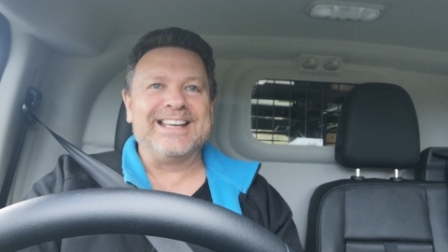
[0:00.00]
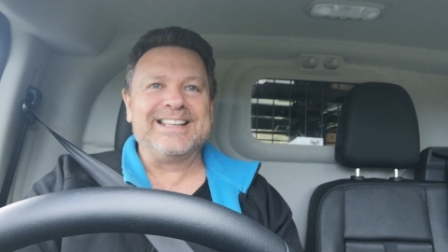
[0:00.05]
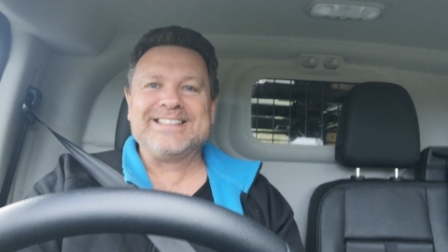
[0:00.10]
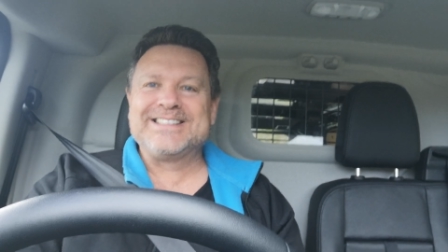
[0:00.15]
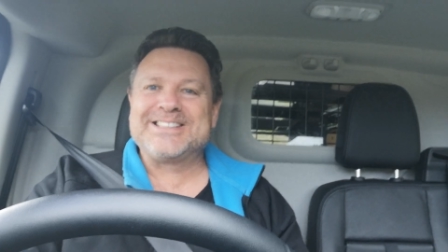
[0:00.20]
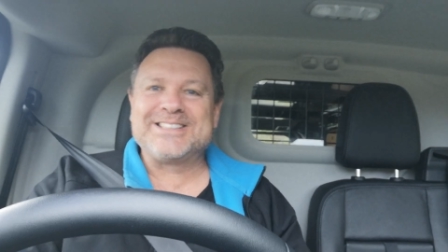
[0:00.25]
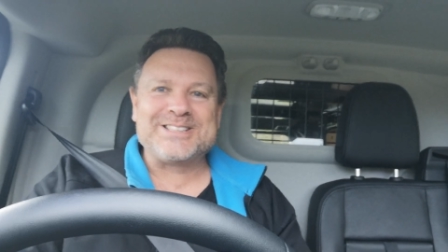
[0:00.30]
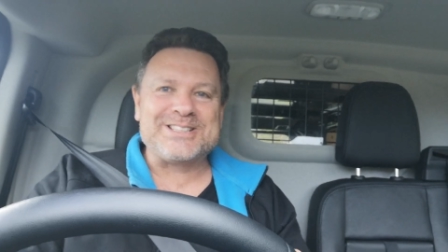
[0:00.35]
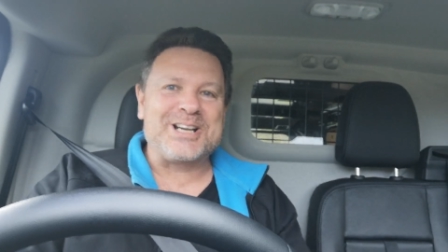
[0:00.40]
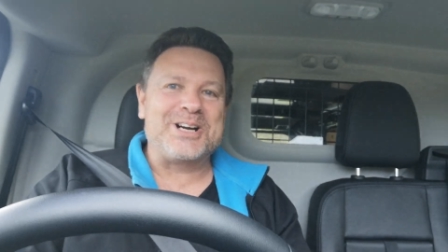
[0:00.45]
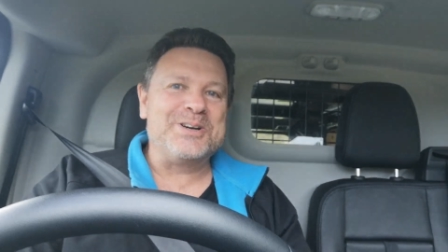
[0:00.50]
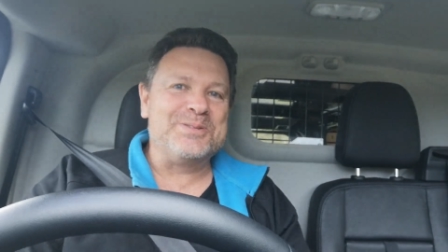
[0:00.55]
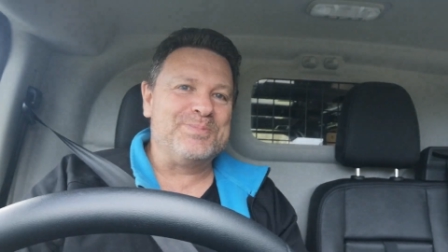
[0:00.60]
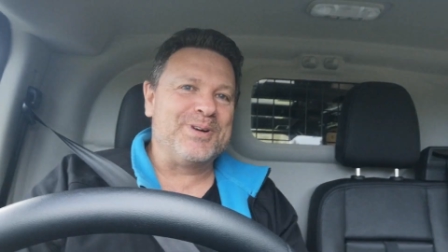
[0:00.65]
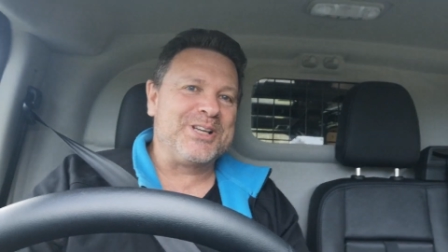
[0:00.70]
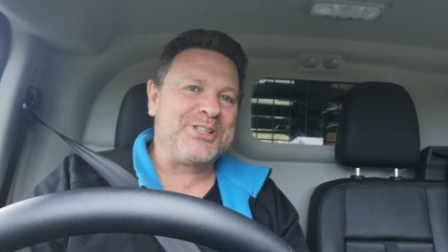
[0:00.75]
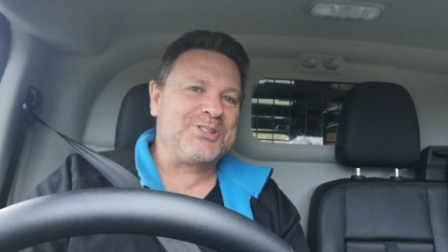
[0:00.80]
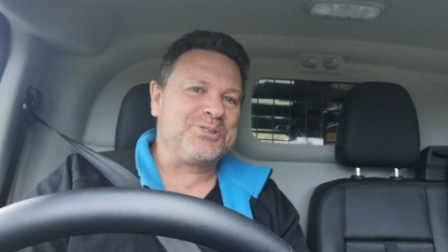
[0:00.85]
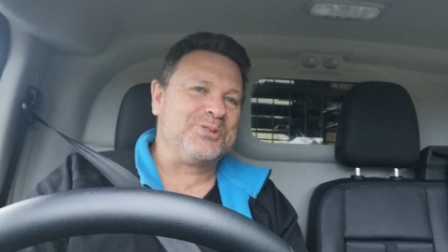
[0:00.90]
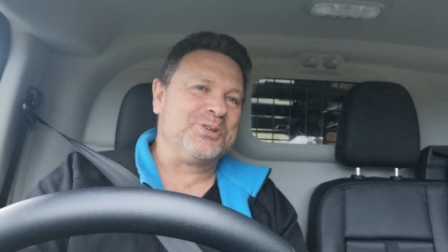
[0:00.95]
and so
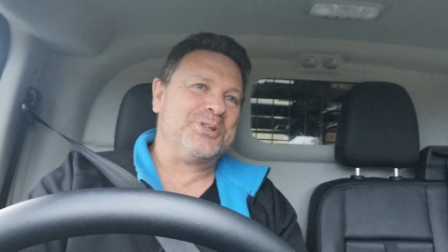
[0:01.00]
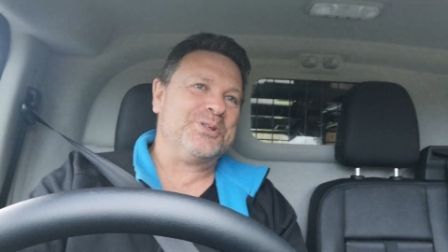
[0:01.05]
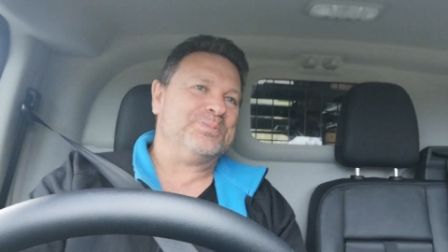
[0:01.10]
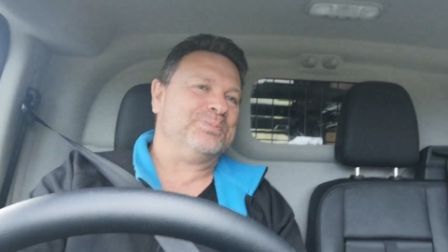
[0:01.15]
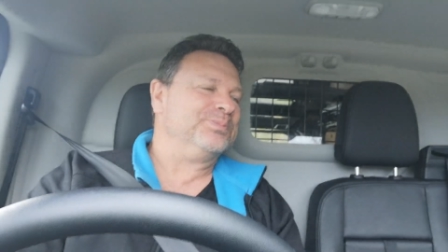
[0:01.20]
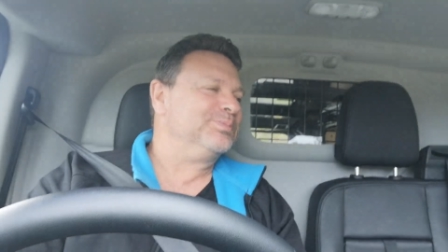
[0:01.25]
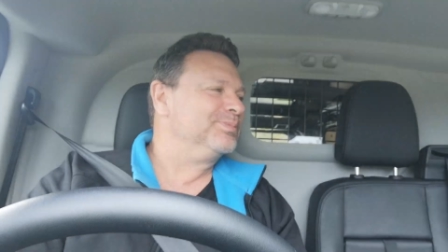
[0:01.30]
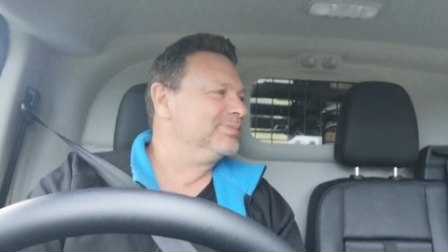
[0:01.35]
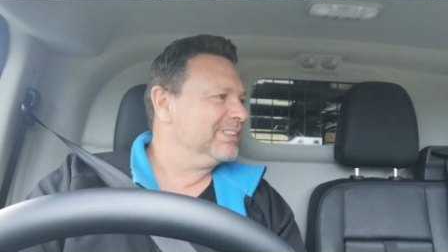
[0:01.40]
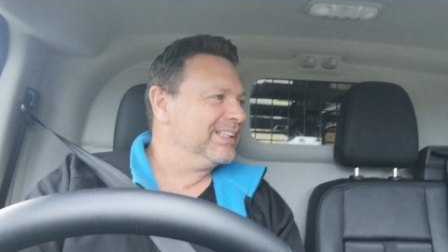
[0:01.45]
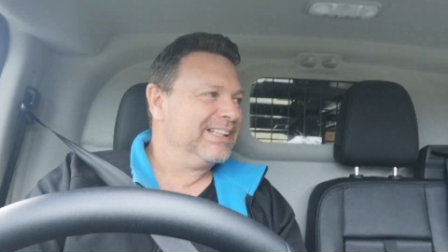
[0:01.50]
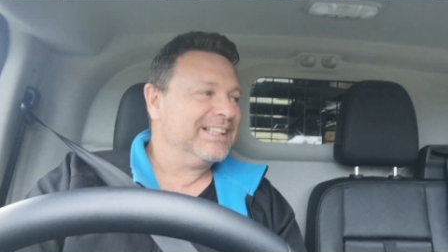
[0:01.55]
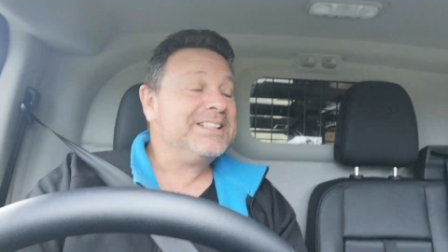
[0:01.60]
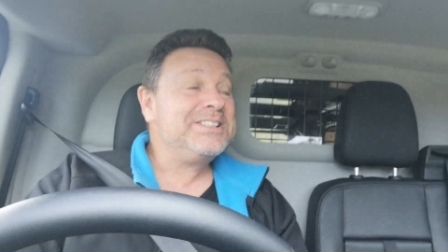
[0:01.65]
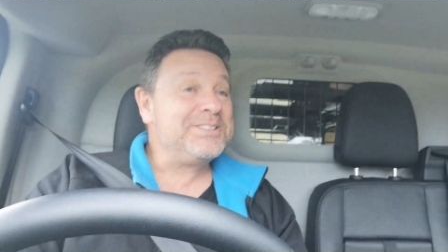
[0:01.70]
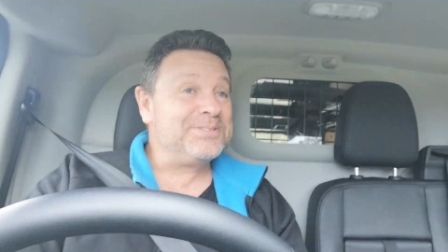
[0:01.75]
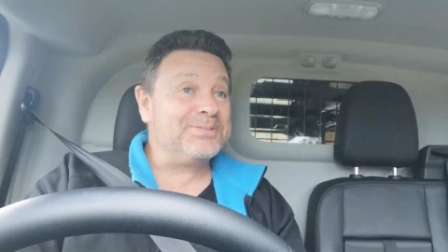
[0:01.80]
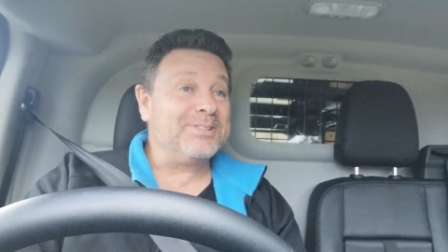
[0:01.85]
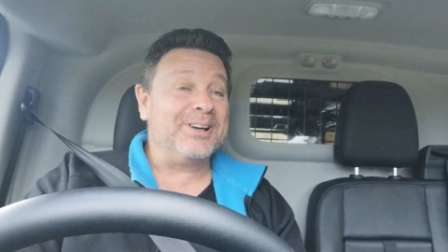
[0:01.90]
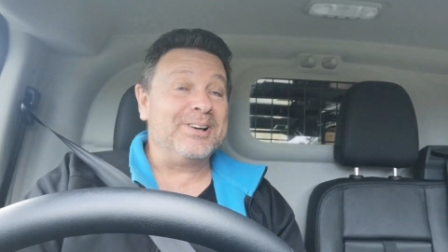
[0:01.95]
much room.
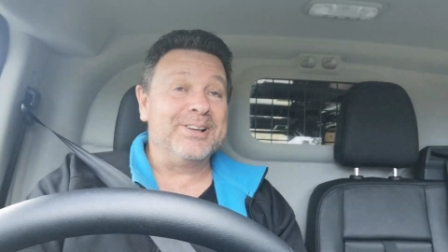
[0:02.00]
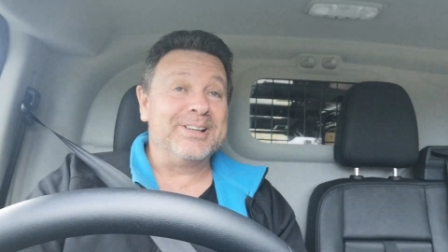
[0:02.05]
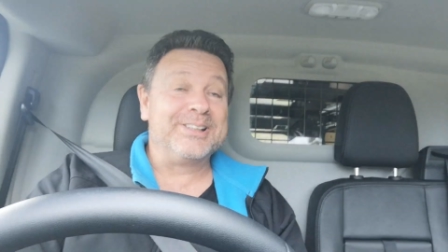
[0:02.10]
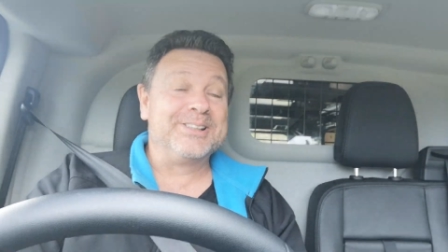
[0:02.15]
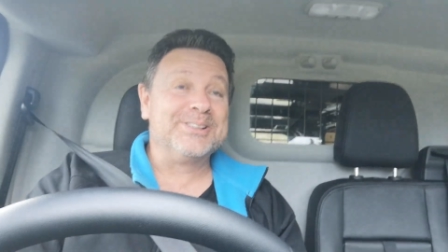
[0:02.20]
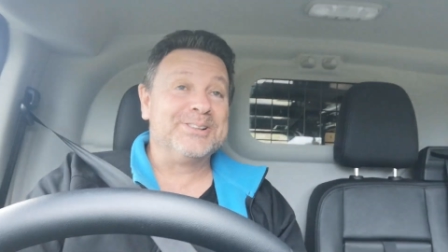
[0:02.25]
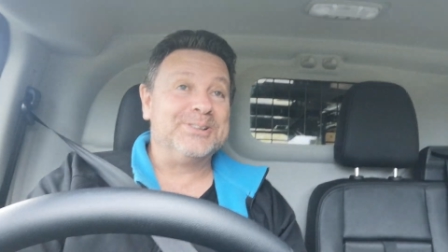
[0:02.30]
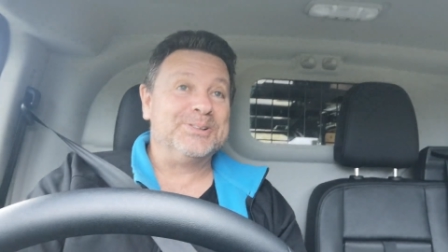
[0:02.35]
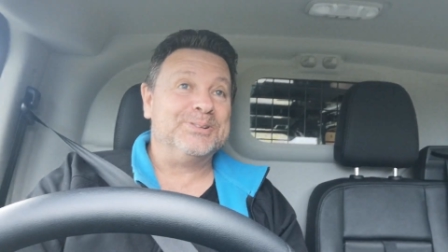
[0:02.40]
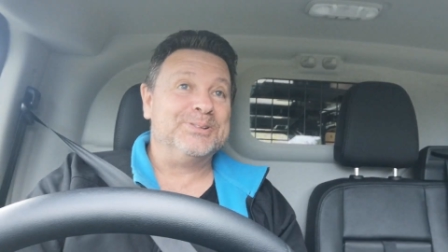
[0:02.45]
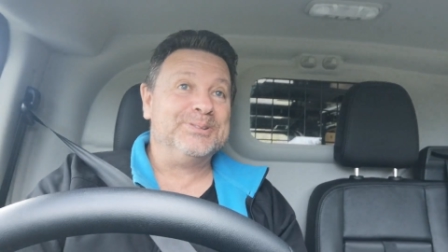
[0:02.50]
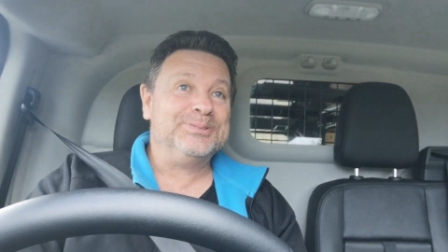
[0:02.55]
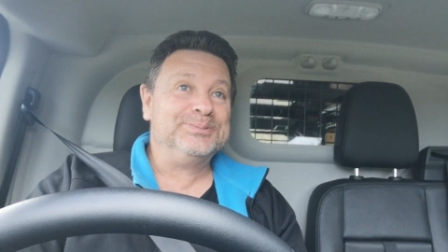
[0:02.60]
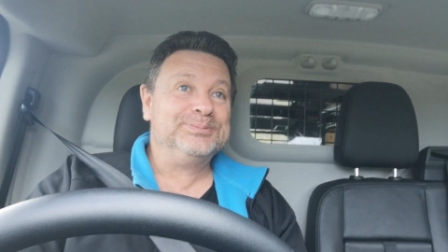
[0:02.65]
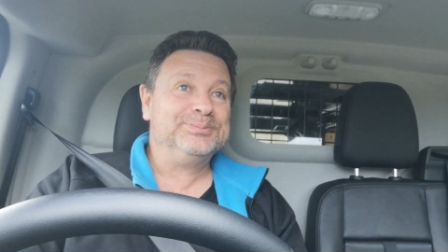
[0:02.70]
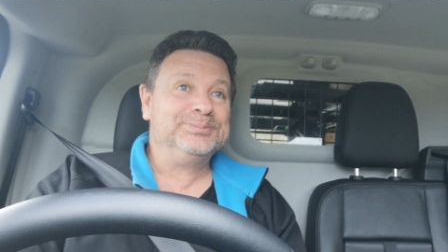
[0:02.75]
It's very cool.